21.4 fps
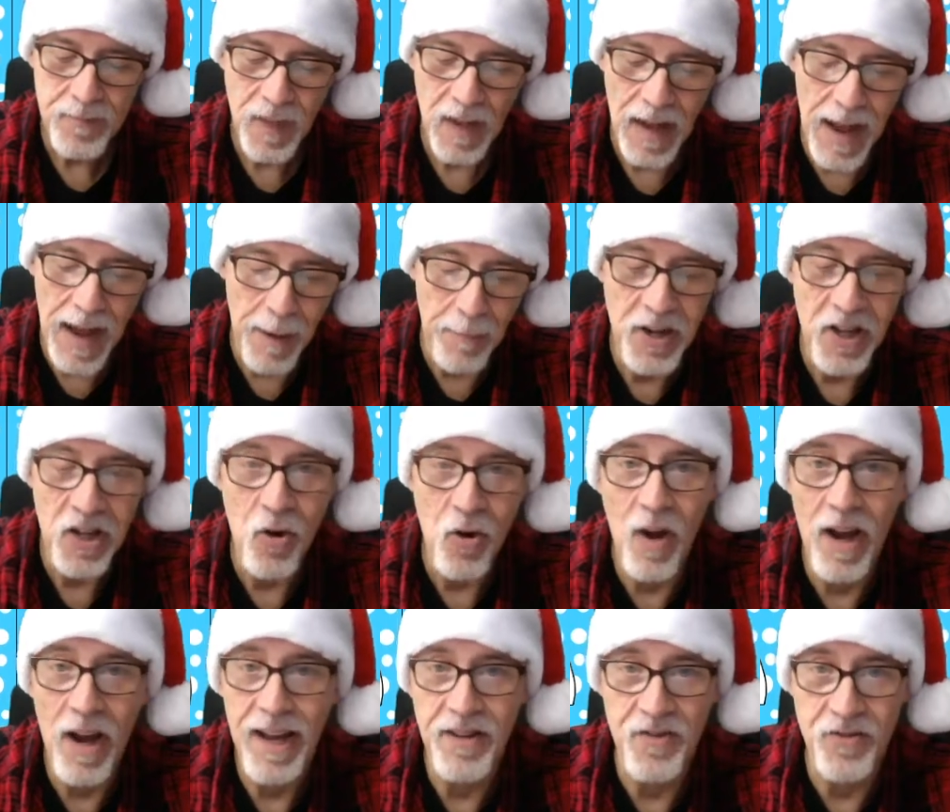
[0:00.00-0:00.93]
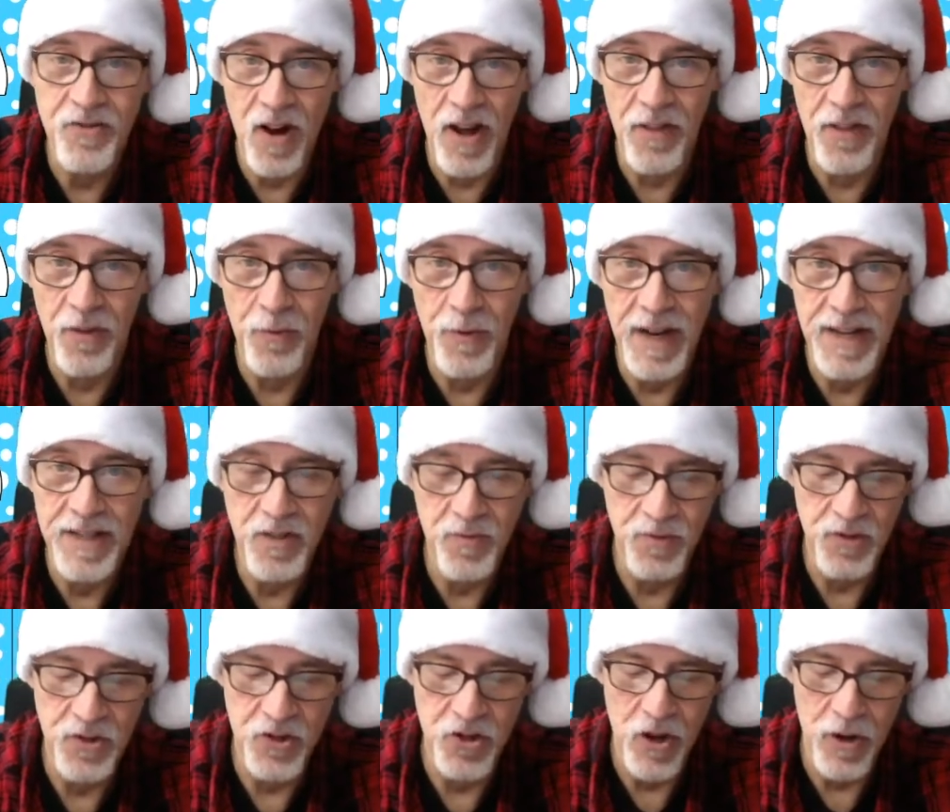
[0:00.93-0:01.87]
I'm going to go ahead and draw the rest
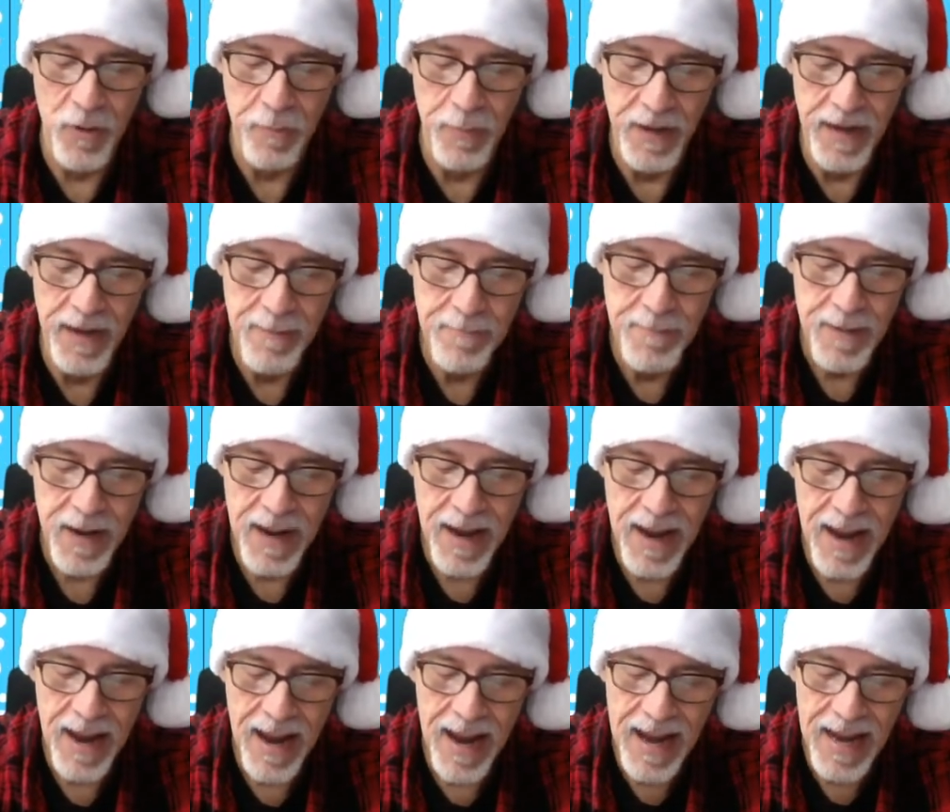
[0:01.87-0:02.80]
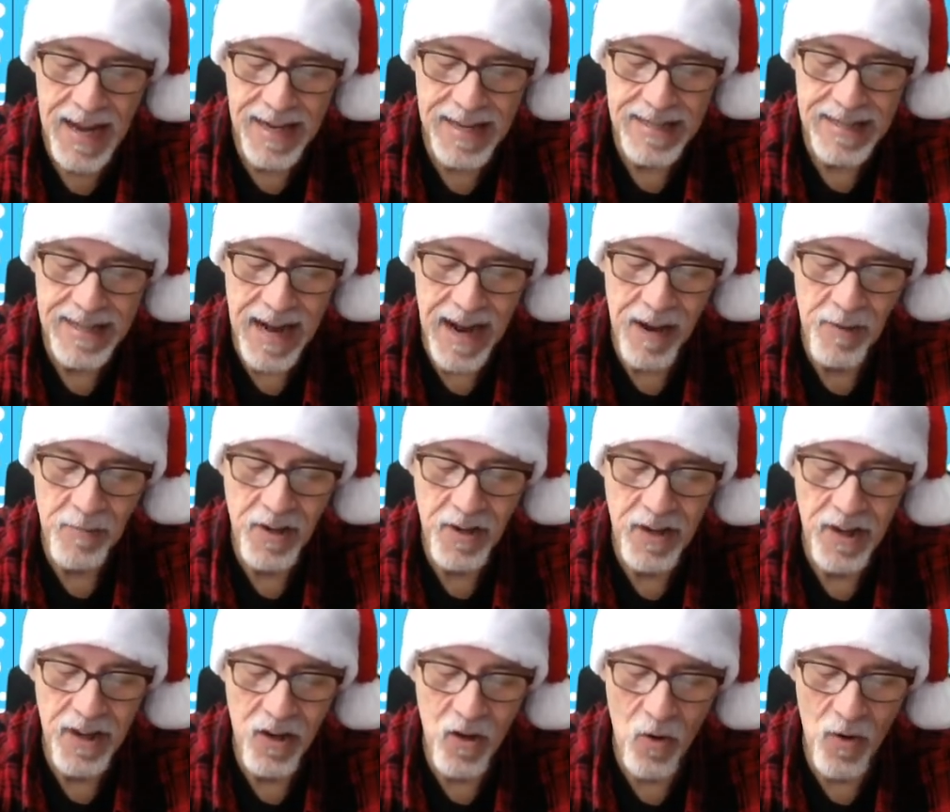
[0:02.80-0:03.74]
with Sharpie. I'm going
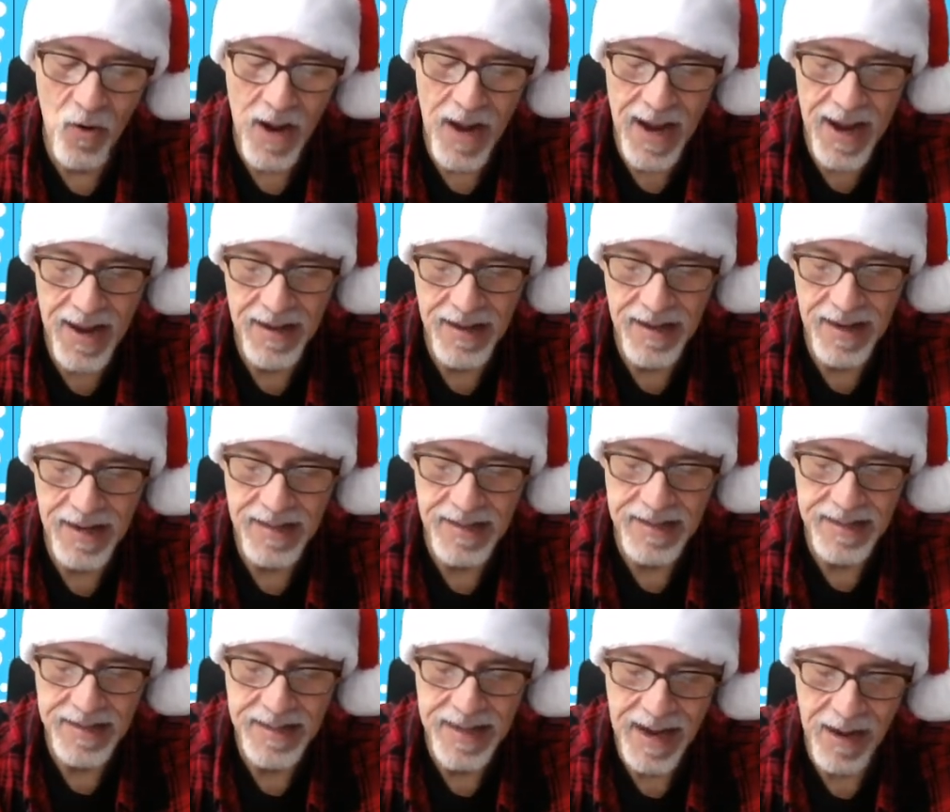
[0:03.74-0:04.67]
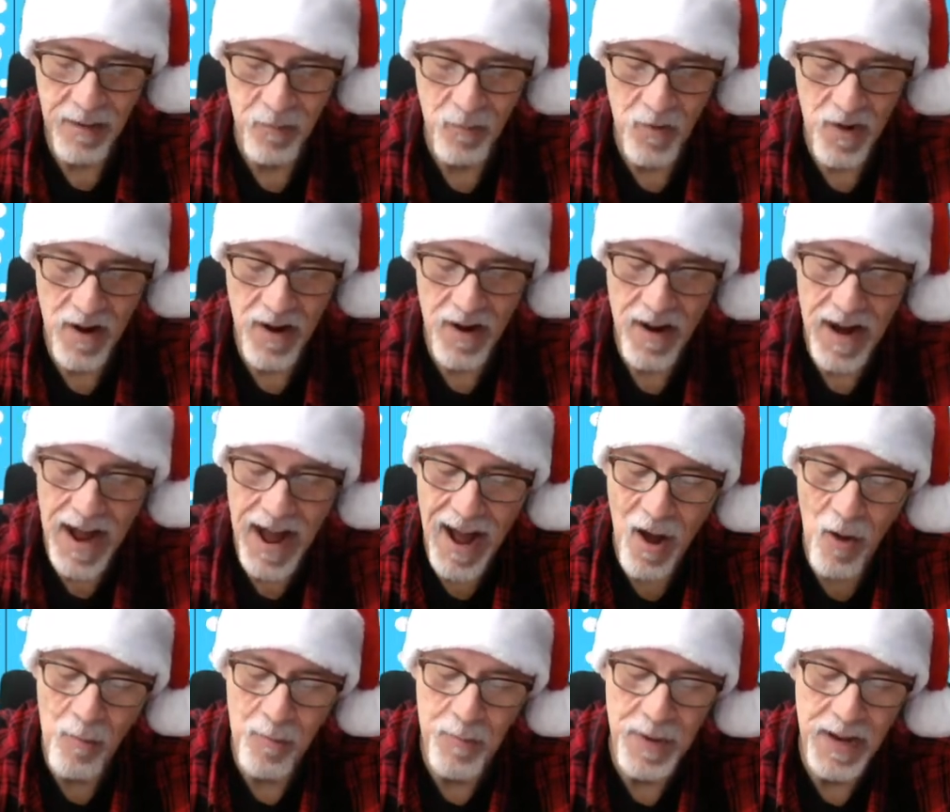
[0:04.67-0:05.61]
to go ahead and decide
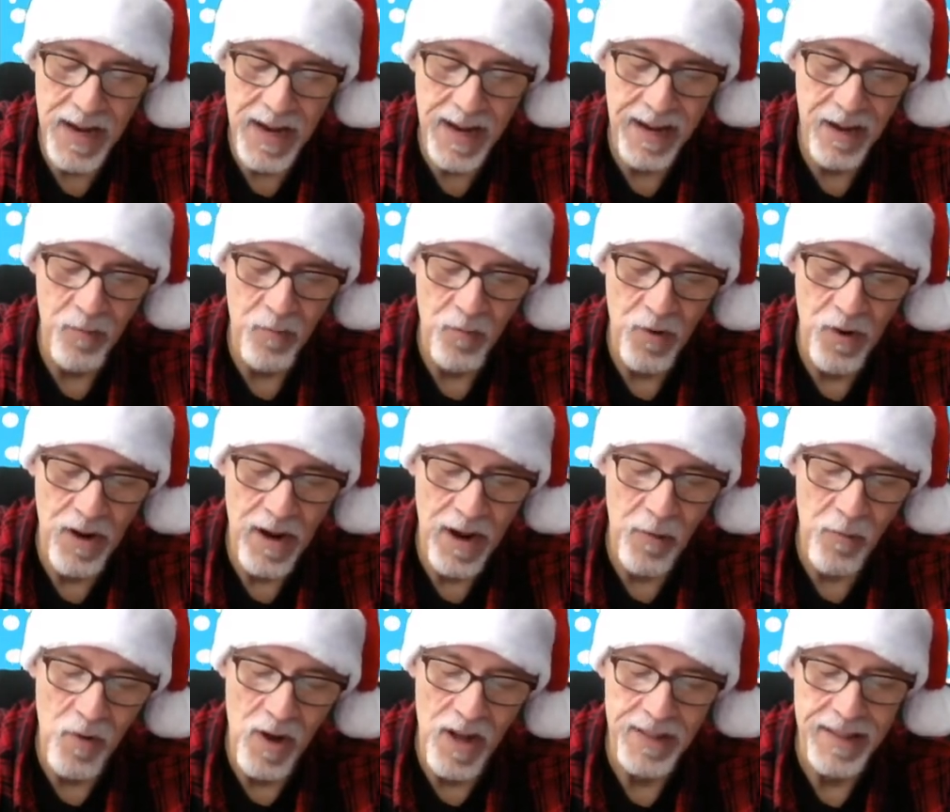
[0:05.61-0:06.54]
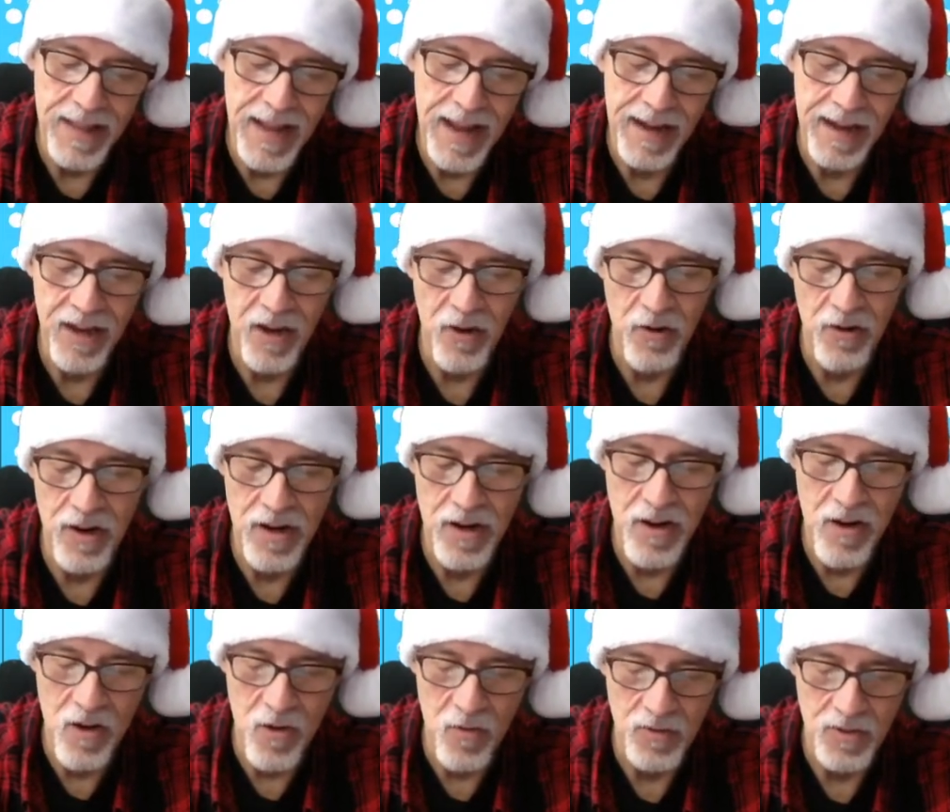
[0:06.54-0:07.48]
how big and where I want that carrot
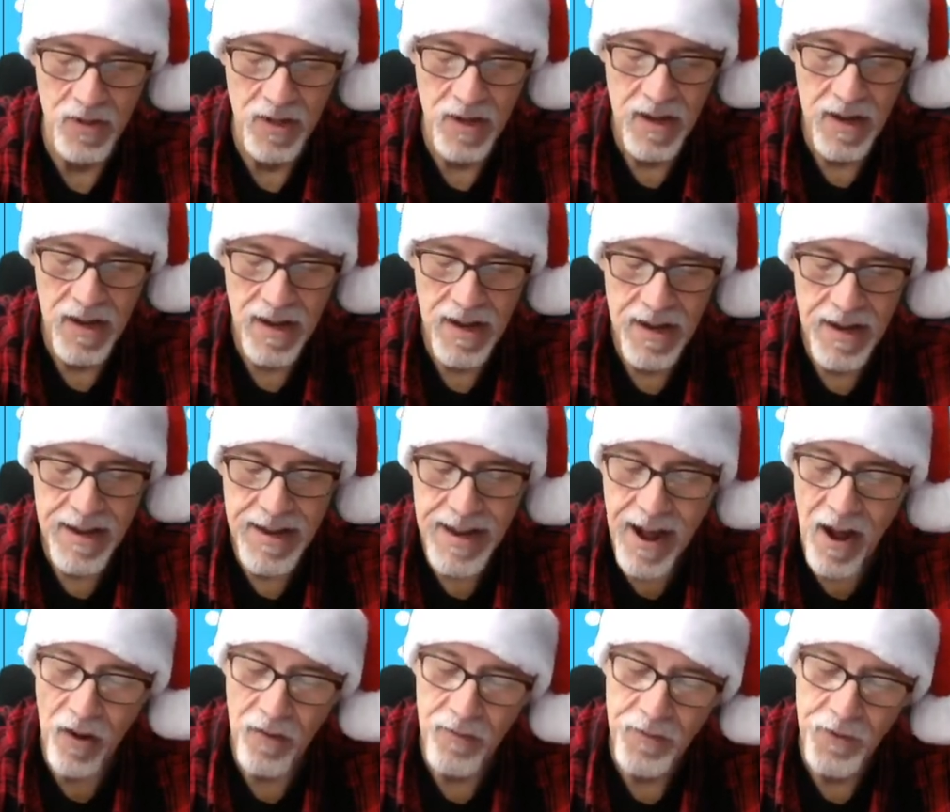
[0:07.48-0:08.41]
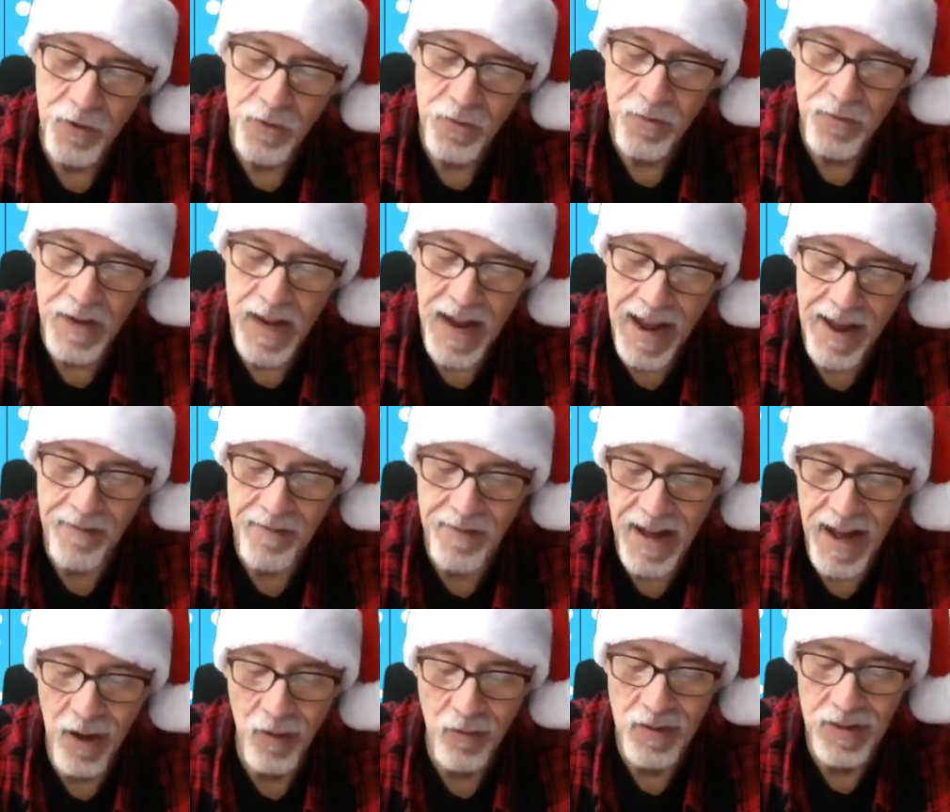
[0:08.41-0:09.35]
nose. Now, if you haven't
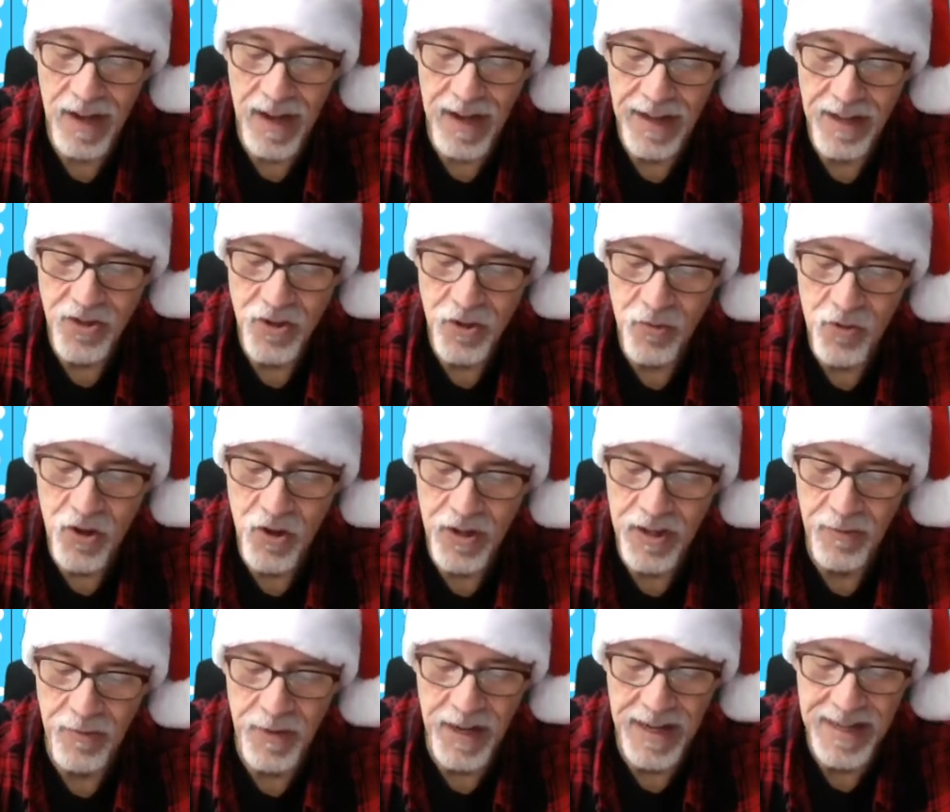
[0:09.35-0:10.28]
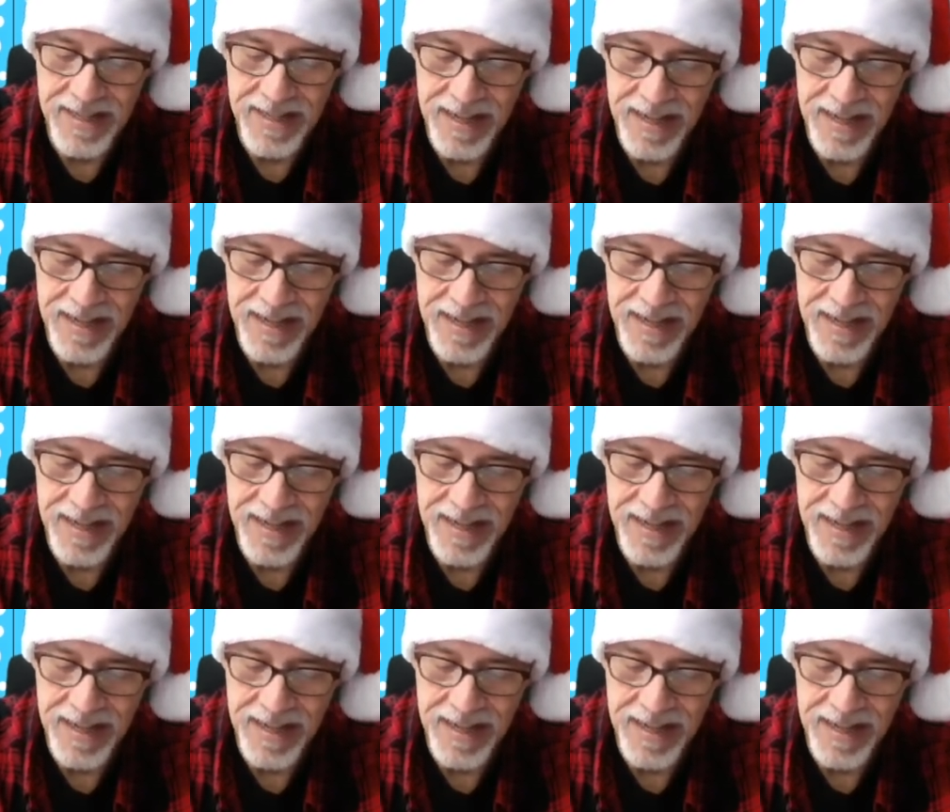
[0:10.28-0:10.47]
outlined, you could erase and